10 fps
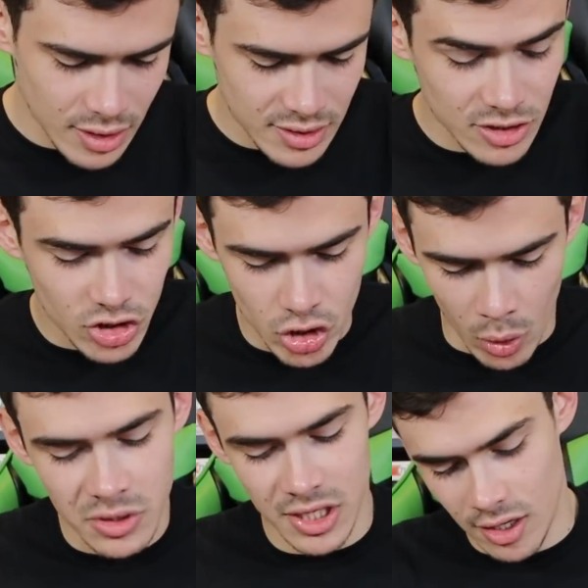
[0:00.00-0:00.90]
this is
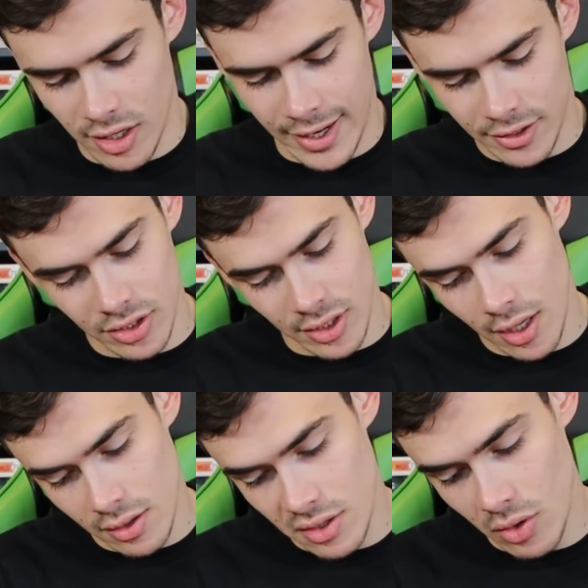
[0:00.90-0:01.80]
Jolteon,
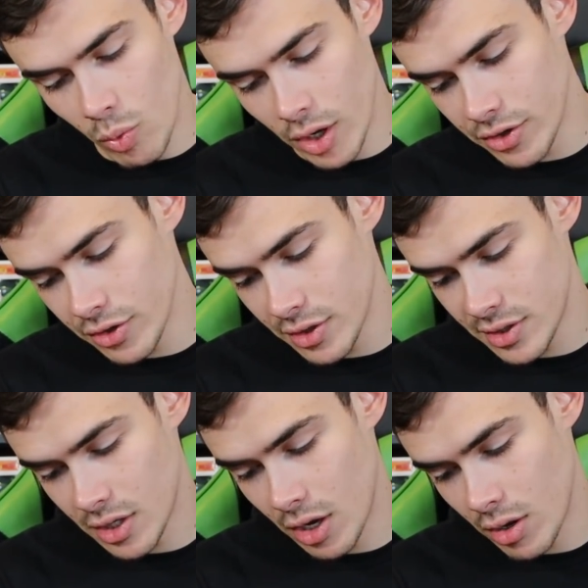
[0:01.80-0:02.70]
actually, the
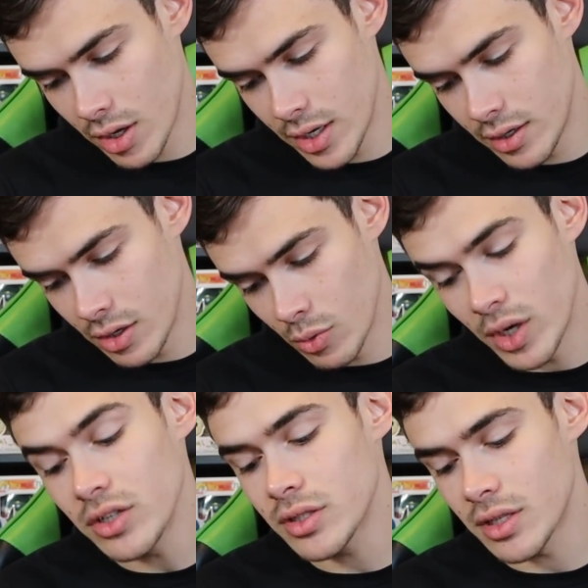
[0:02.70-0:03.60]
Wondrous Con, or
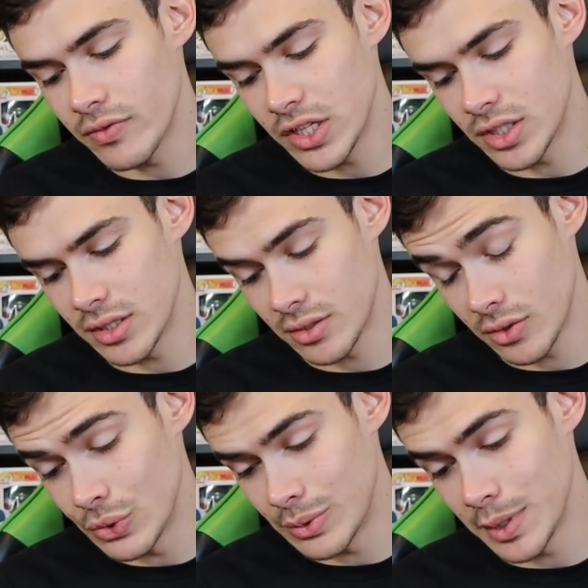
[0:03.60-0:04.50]
Wondrous Convention,
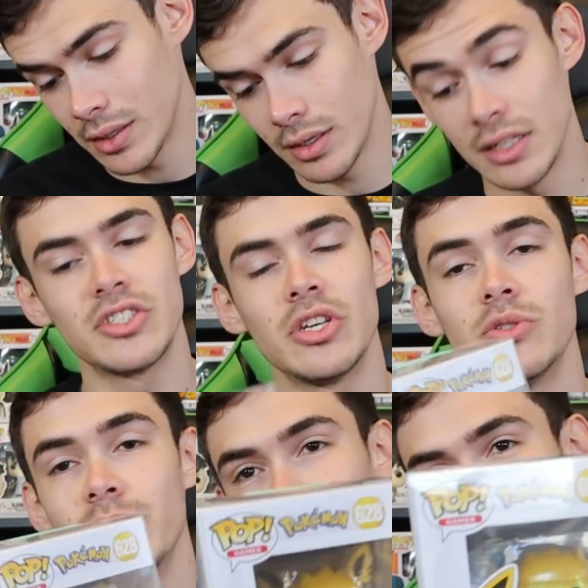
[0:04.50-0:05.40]
excuse me, excuse me,